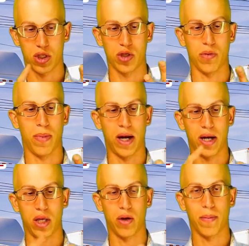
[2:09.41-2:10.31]
which is your
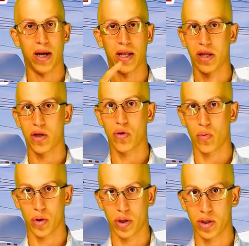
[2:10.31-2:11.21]
body, your mind, and
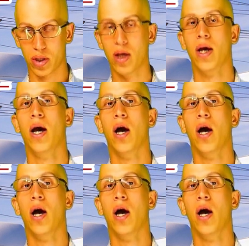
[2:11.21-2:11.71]
your words,